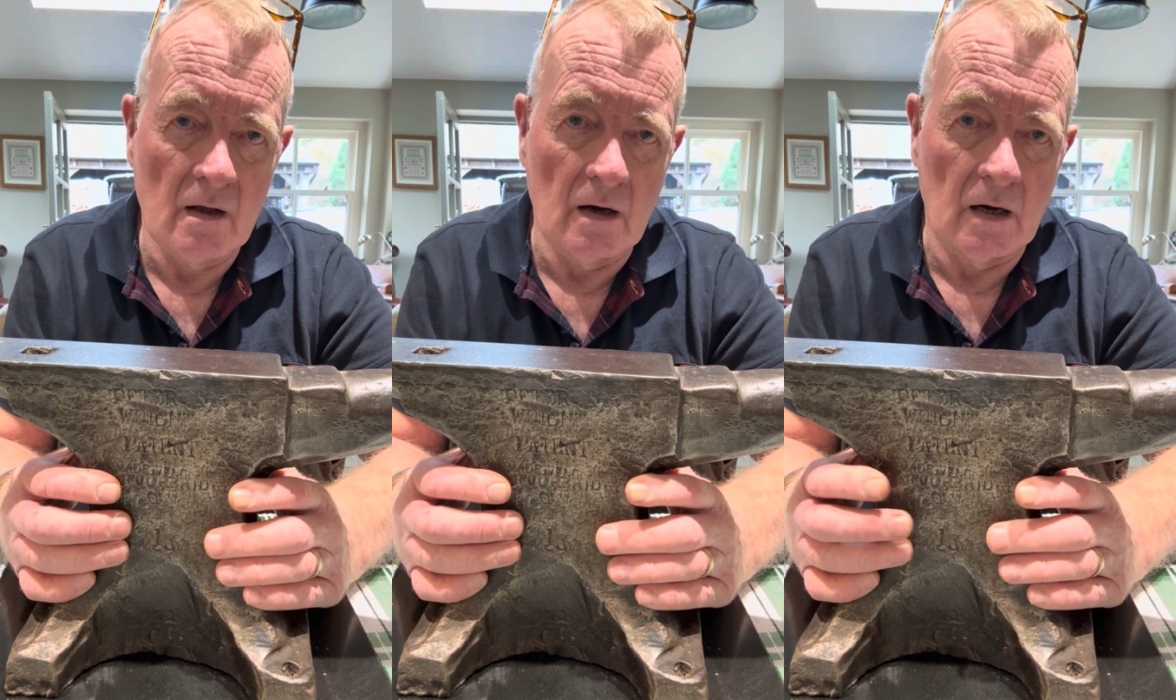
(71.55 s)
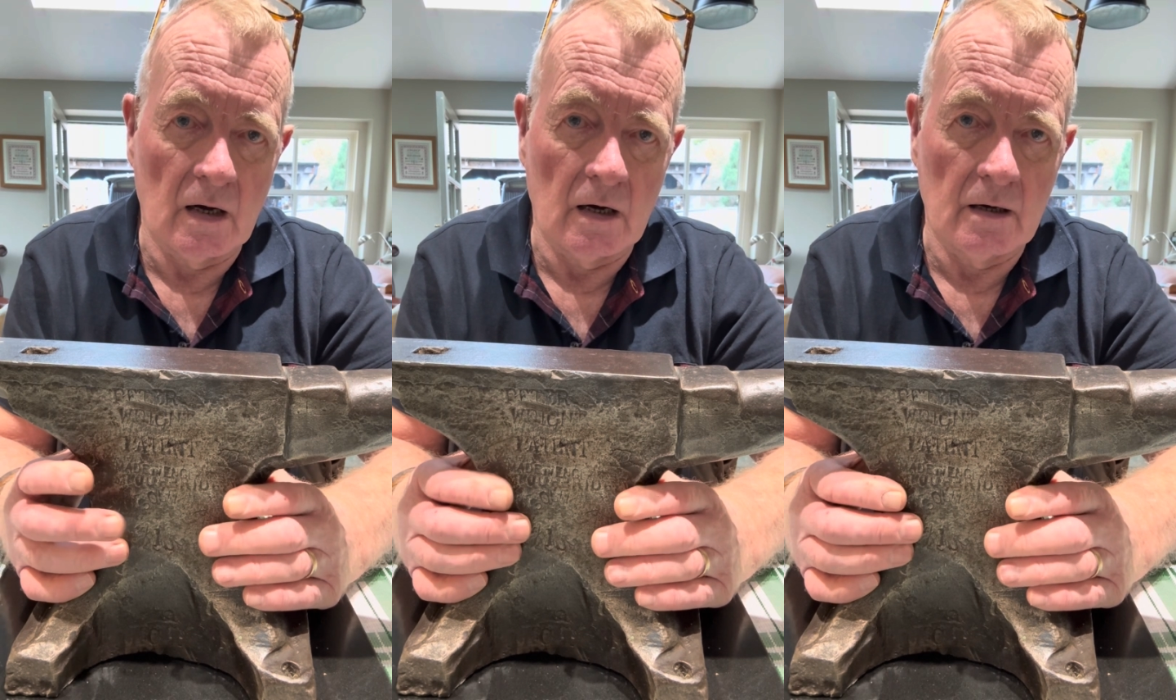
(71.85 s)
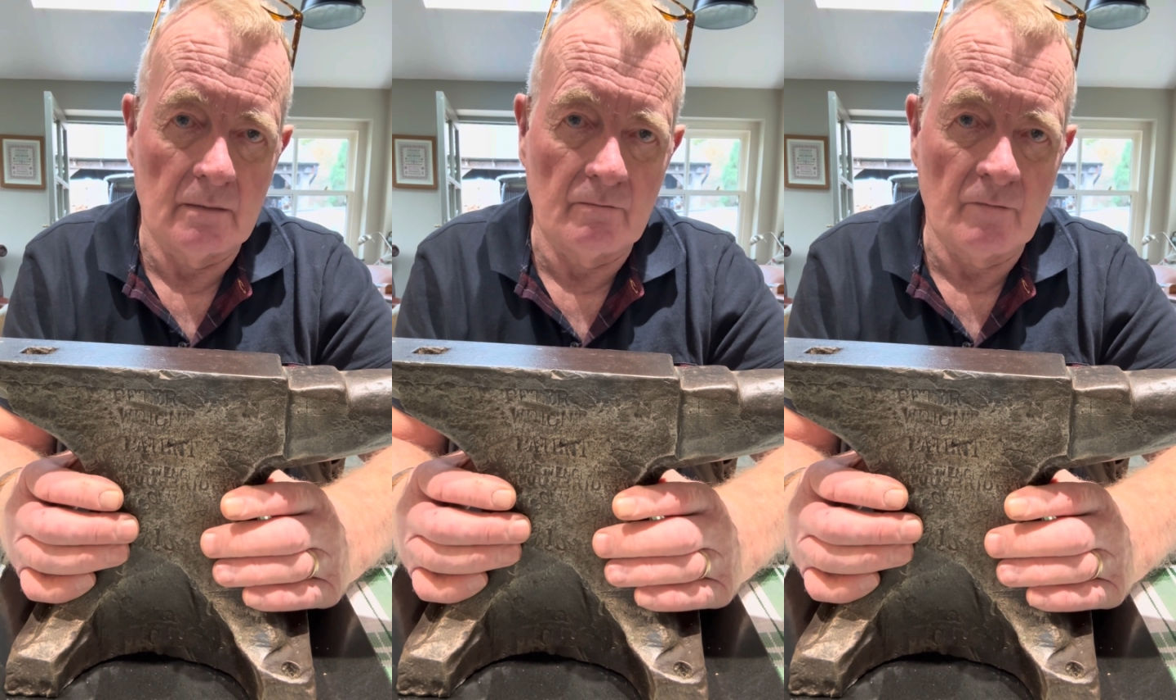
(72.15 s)

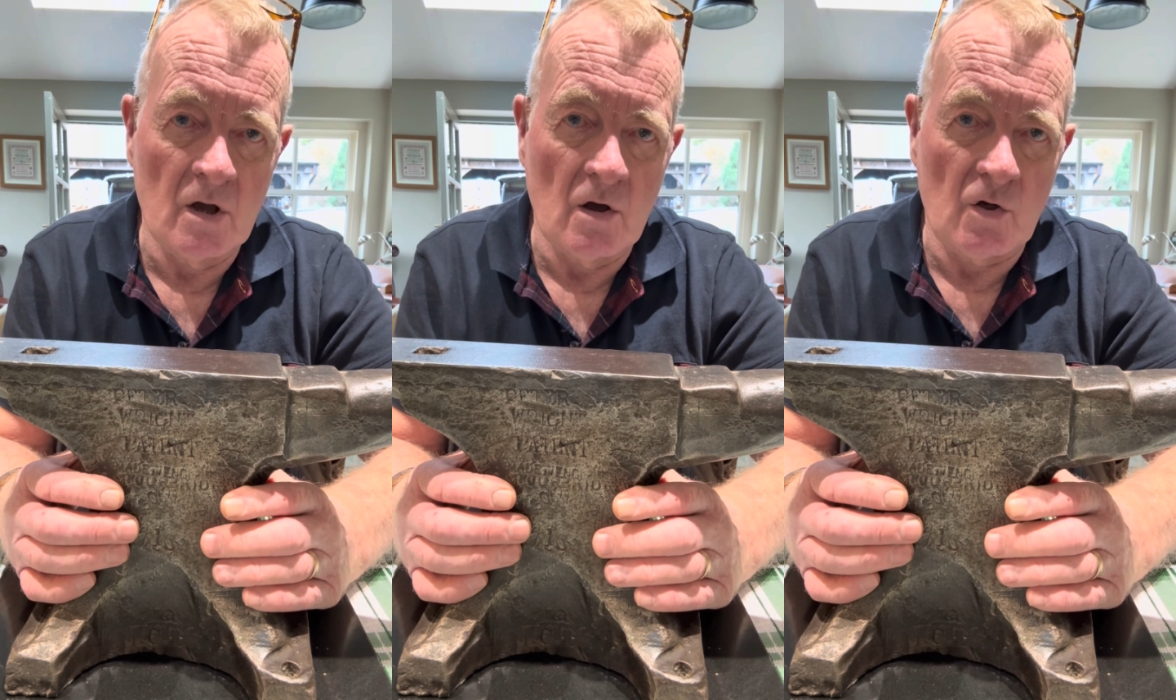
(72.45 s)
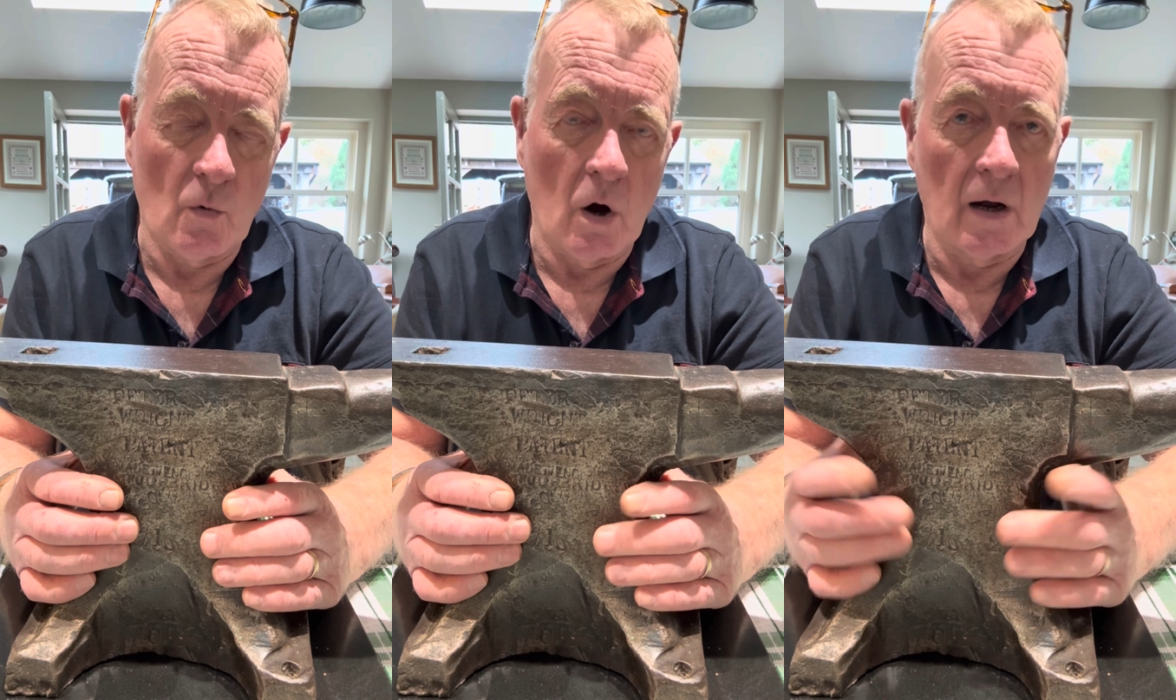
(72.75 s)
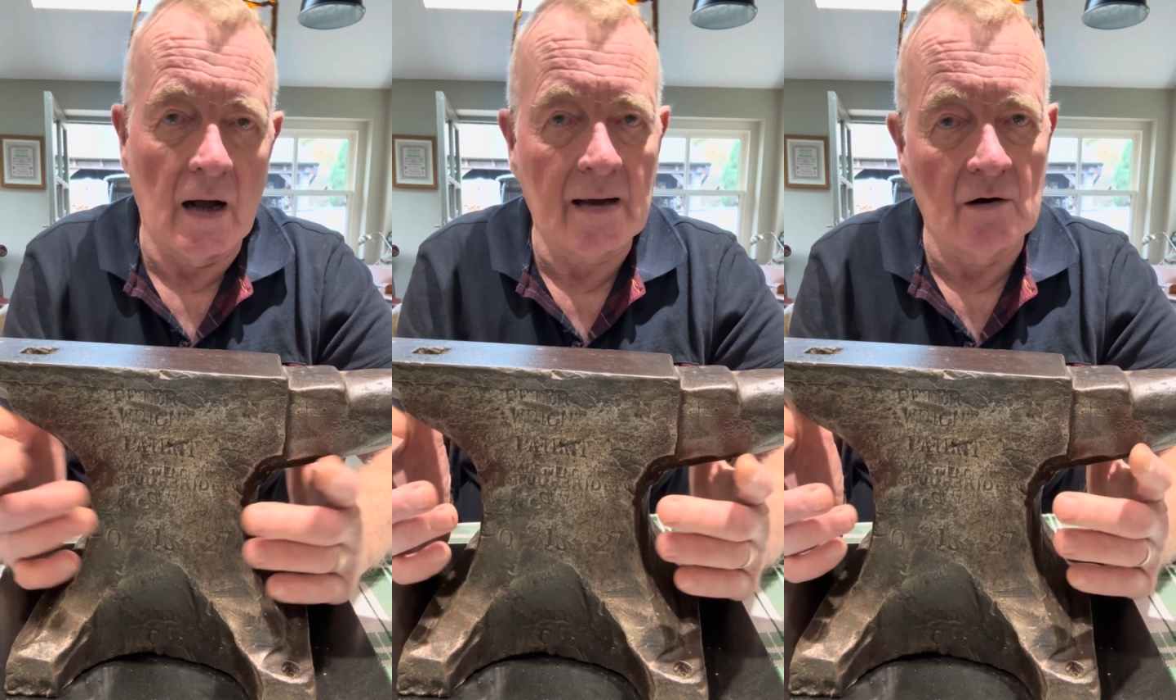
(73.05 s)
So
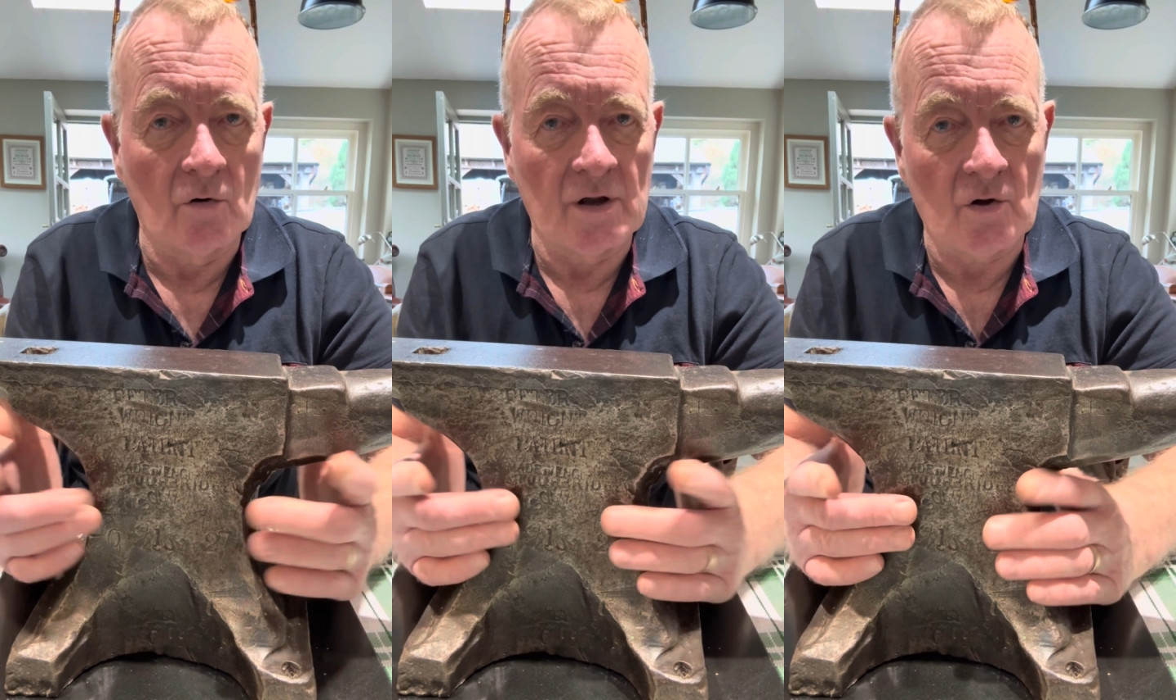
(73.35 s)
I can only